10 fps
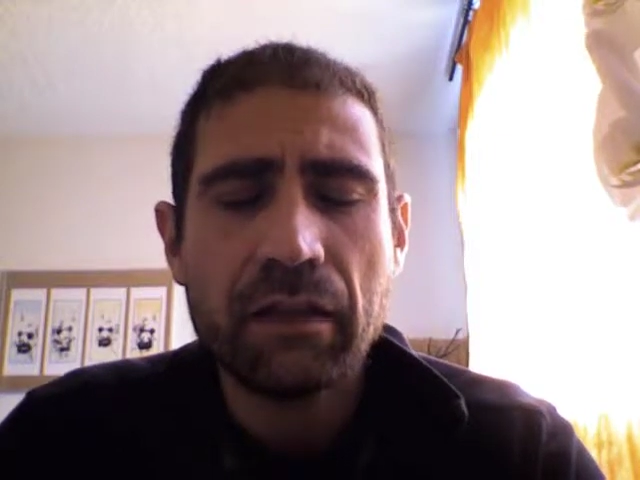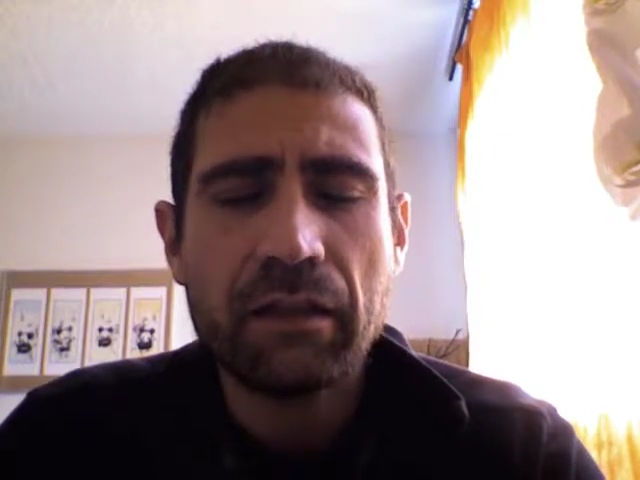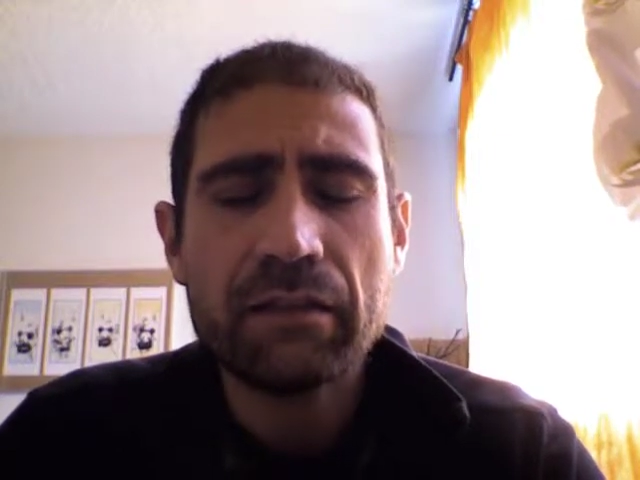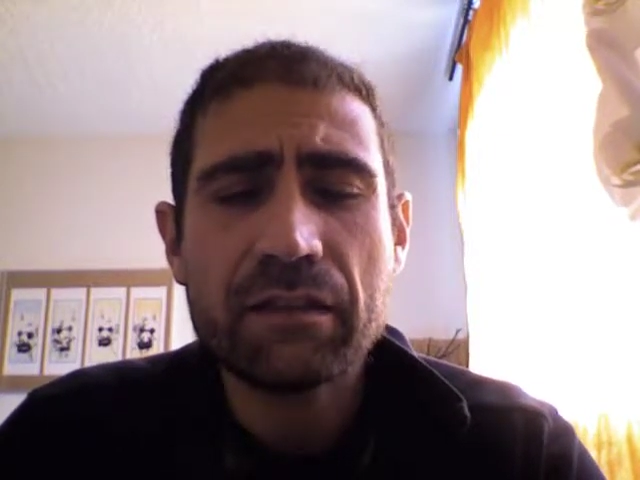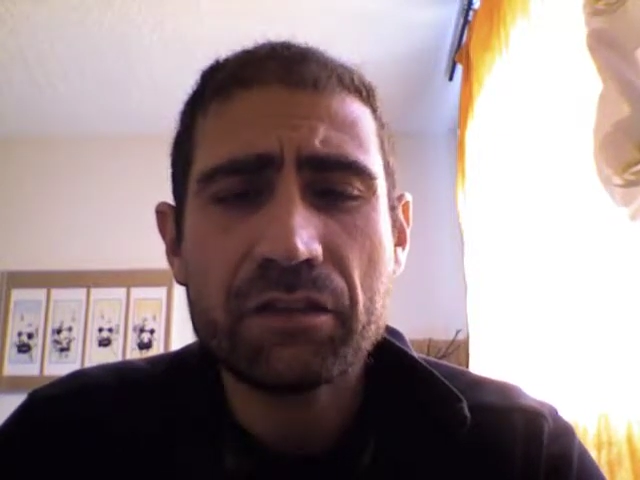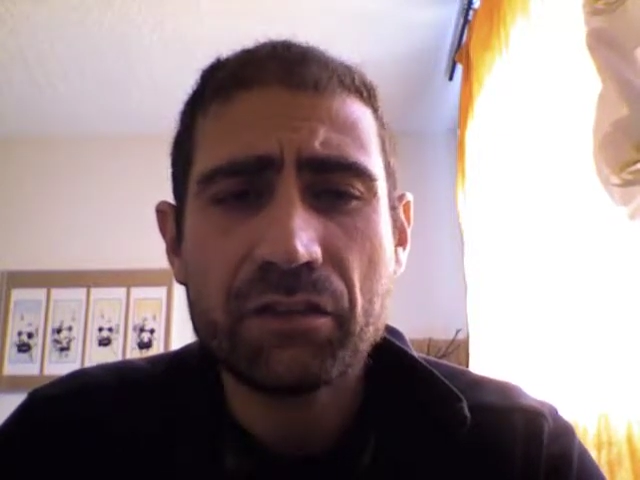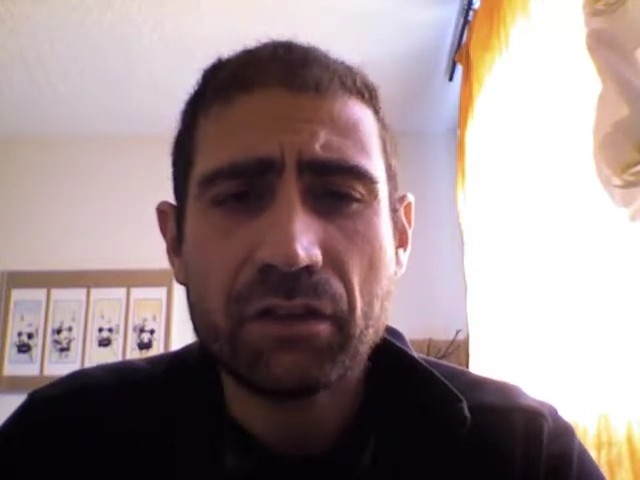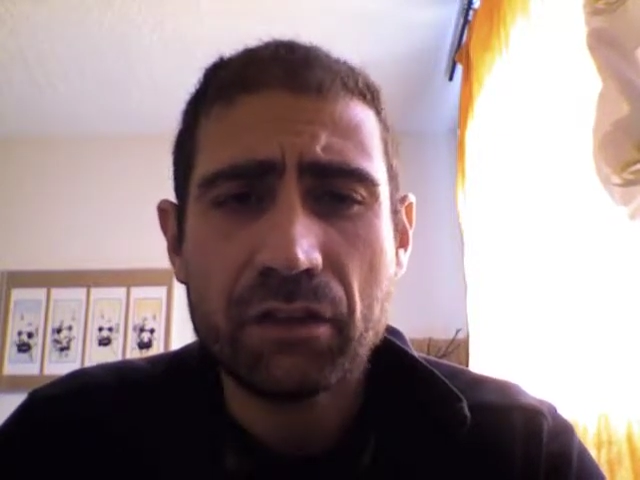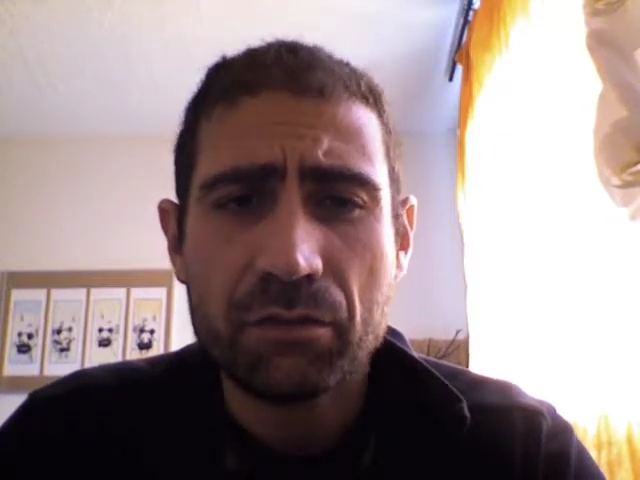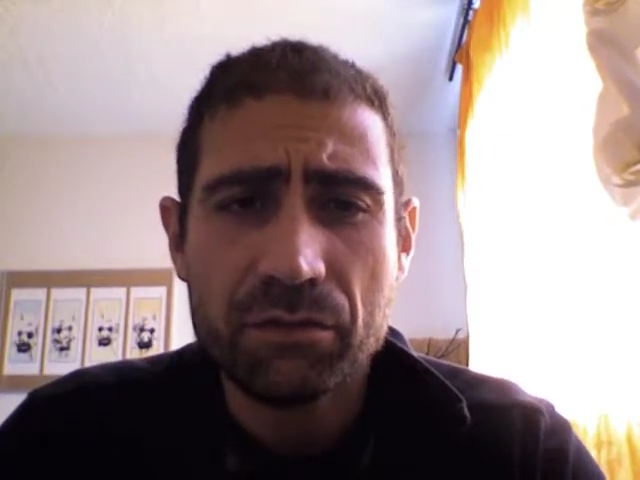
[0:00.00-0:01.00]
And that's
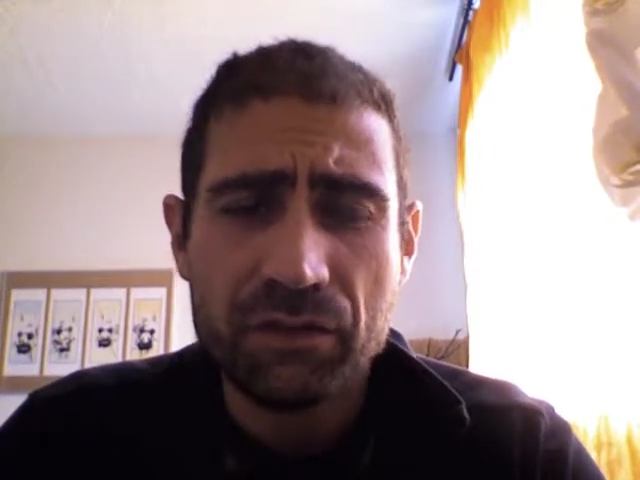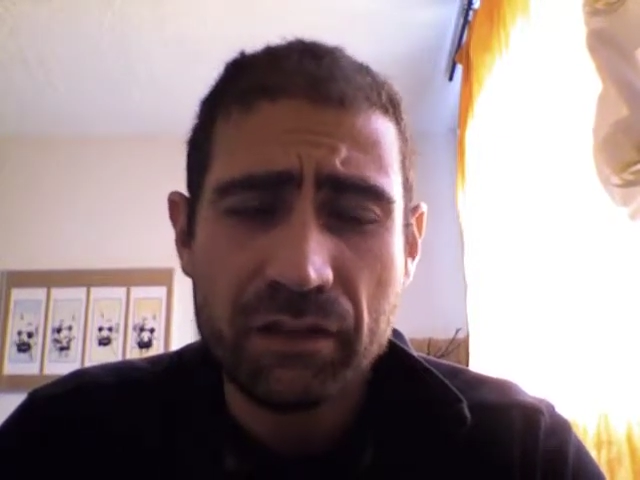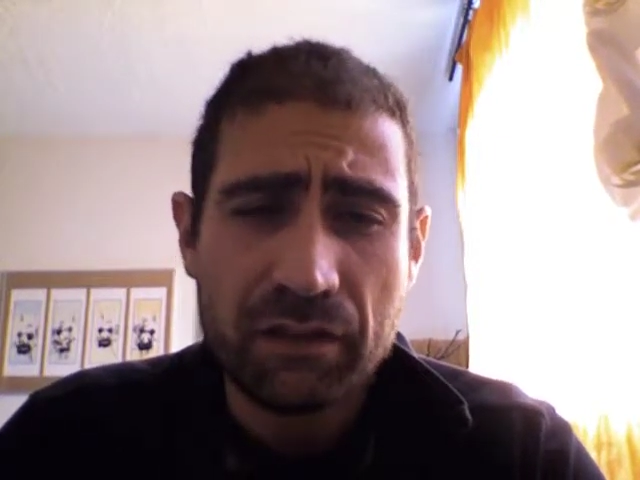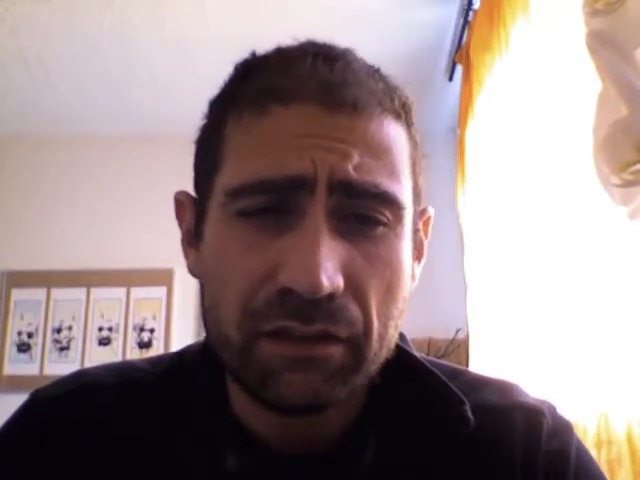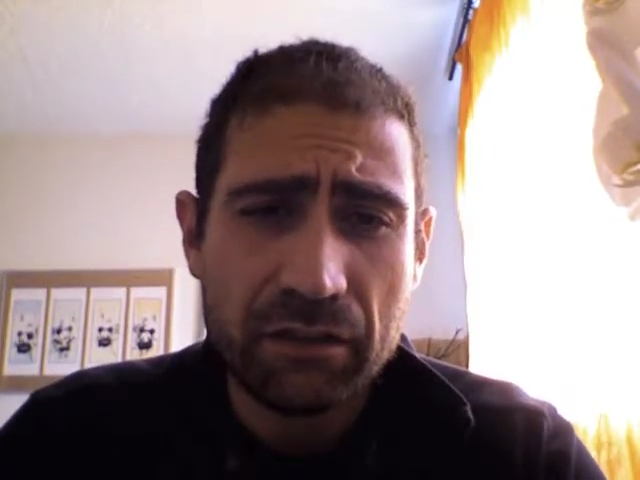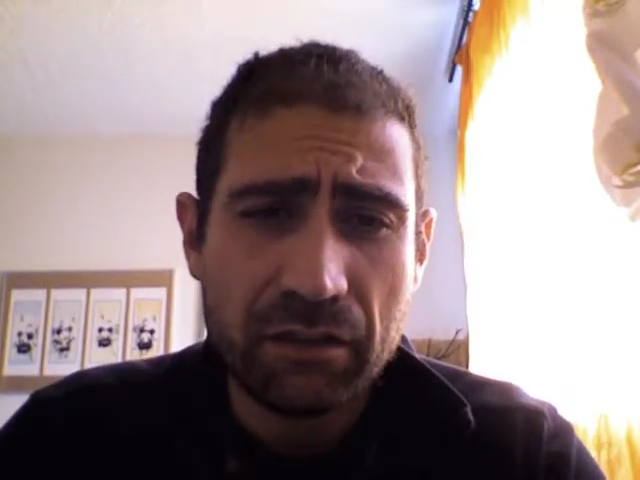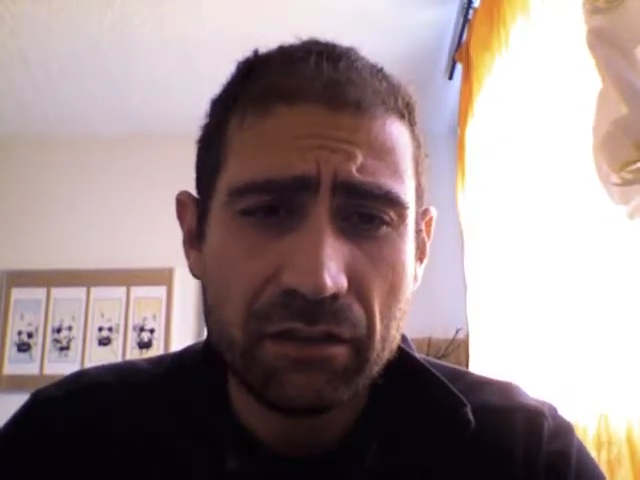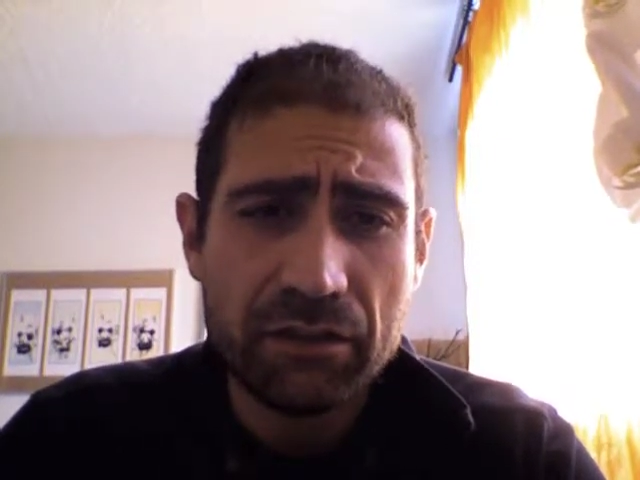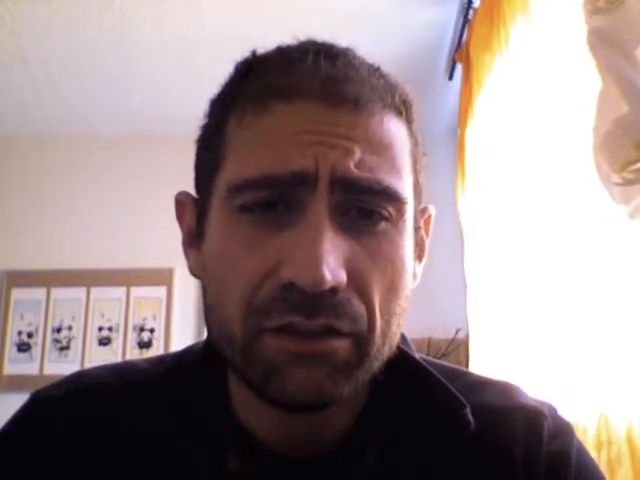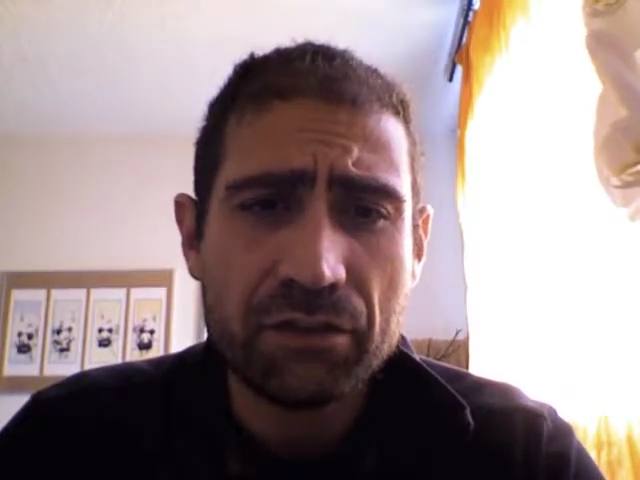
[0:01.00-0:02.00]
actually a good start,
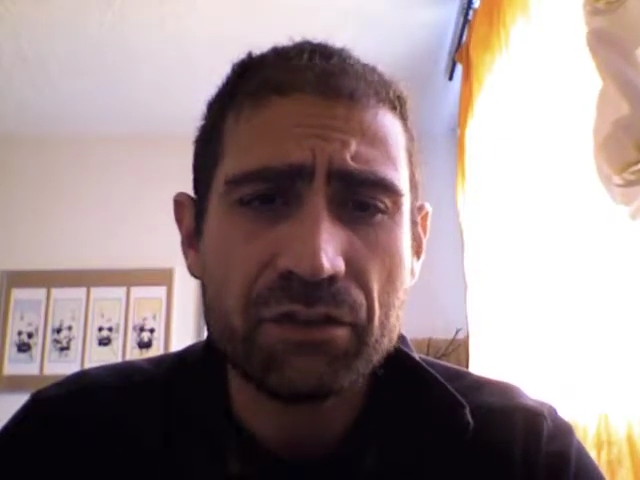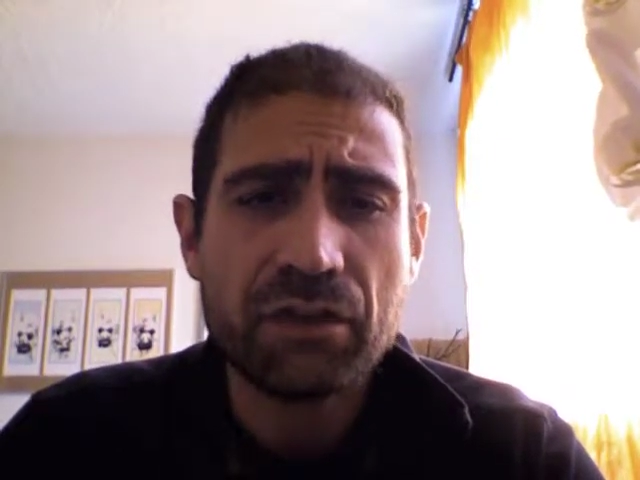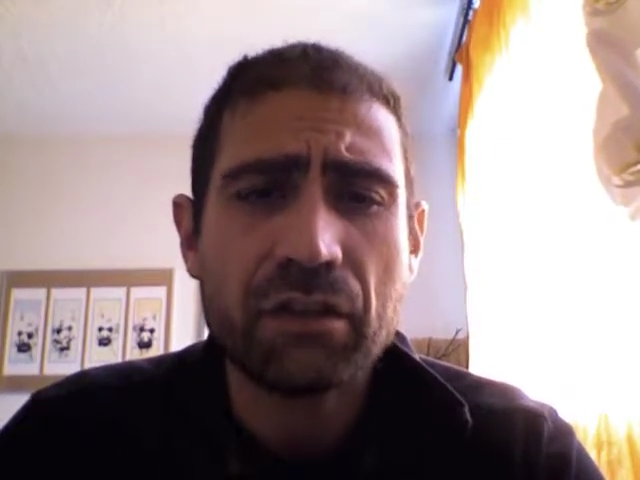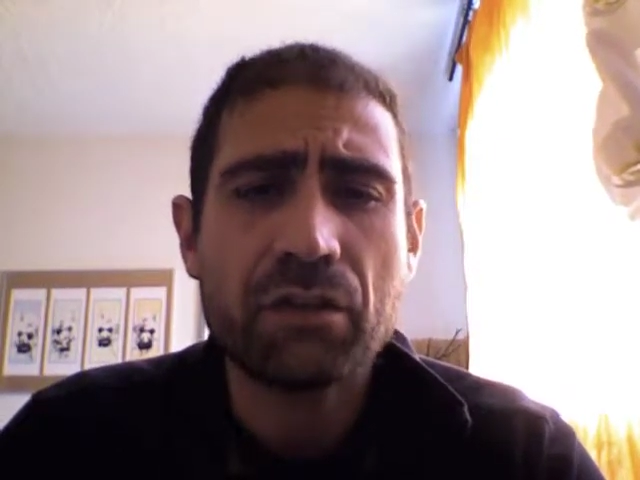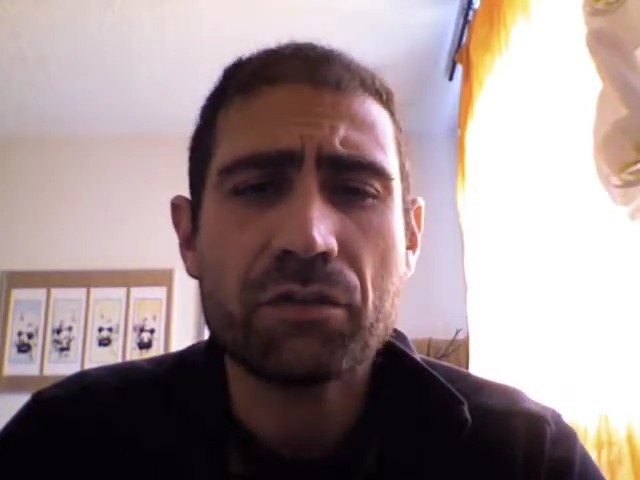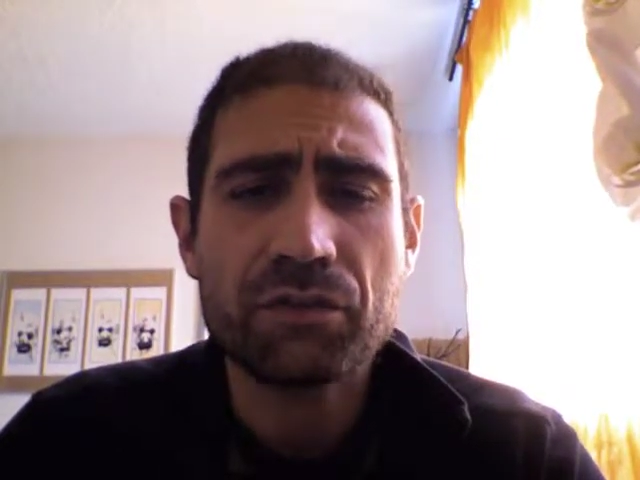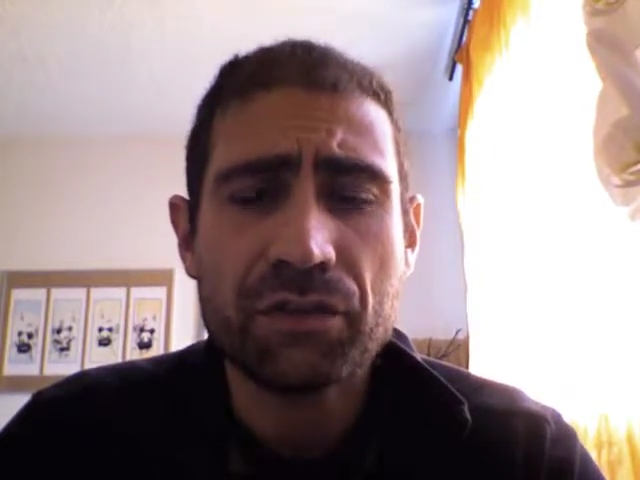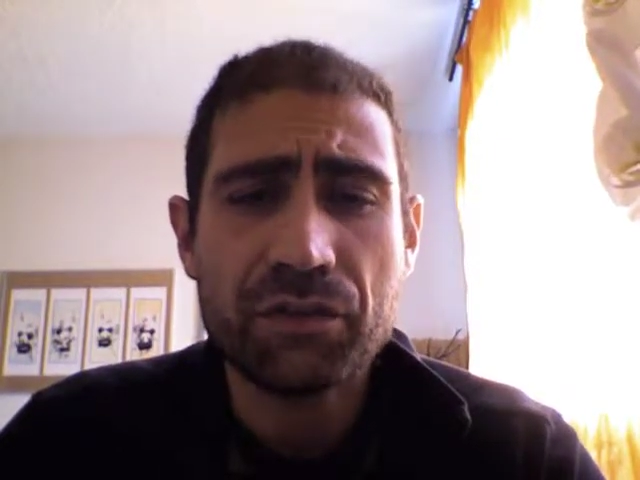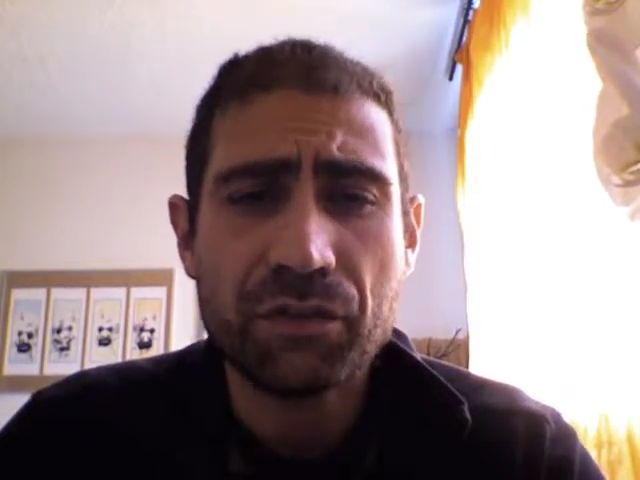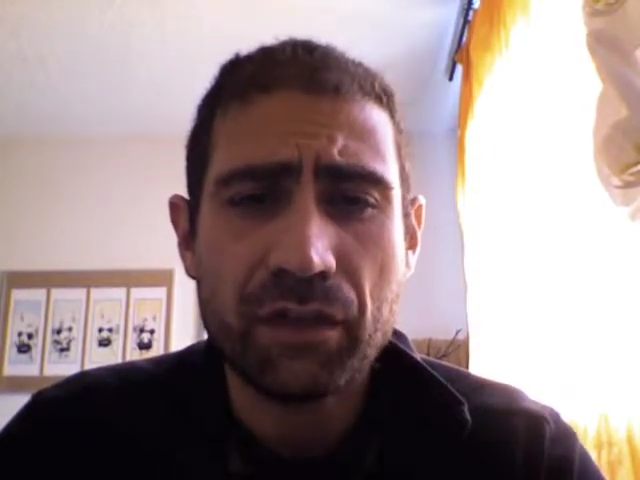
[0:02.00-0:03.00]
just to start
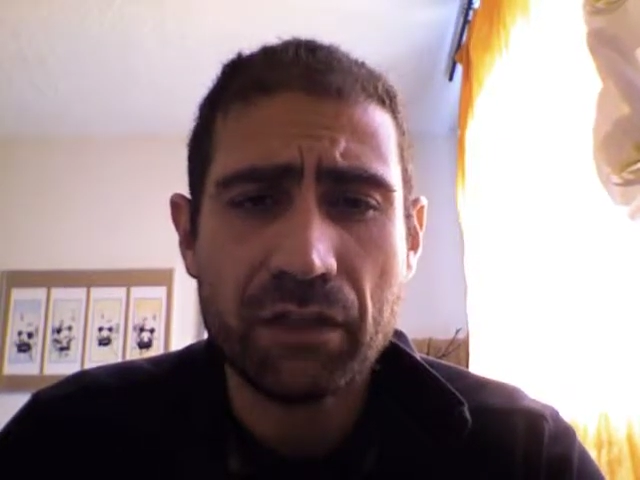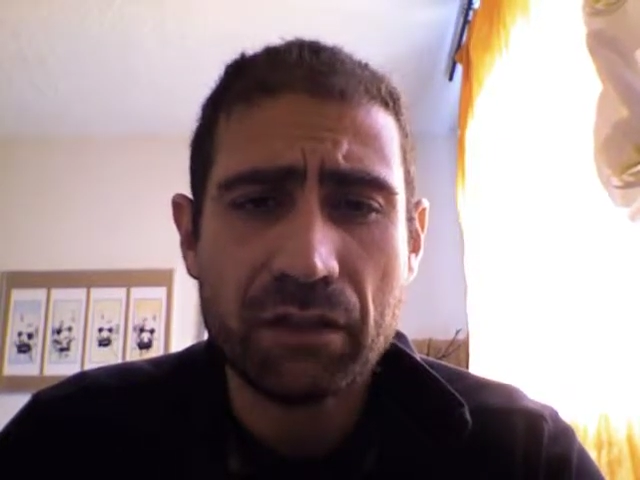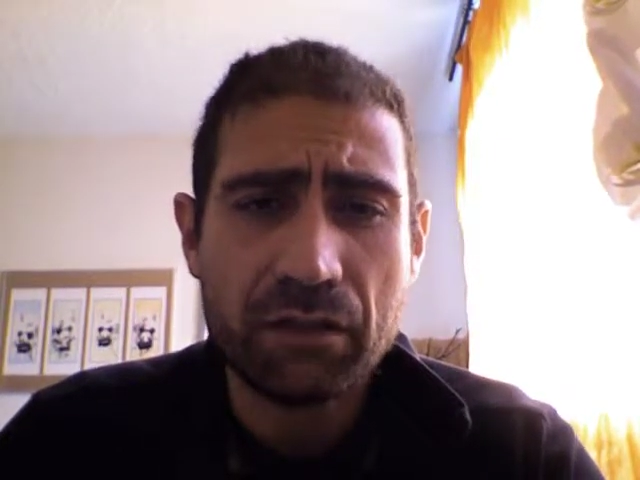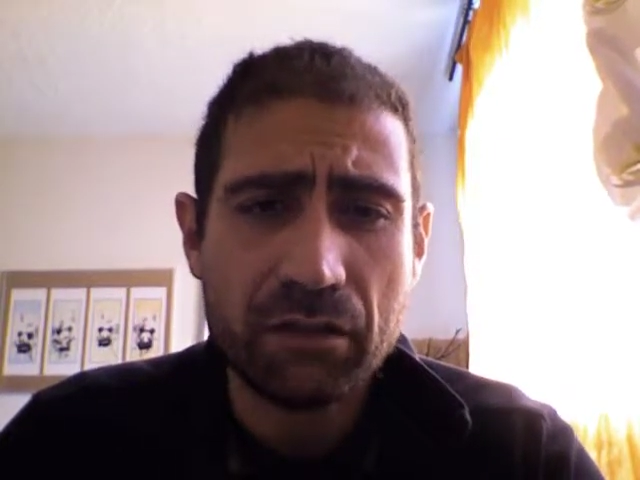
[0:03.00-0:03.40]
concentrating.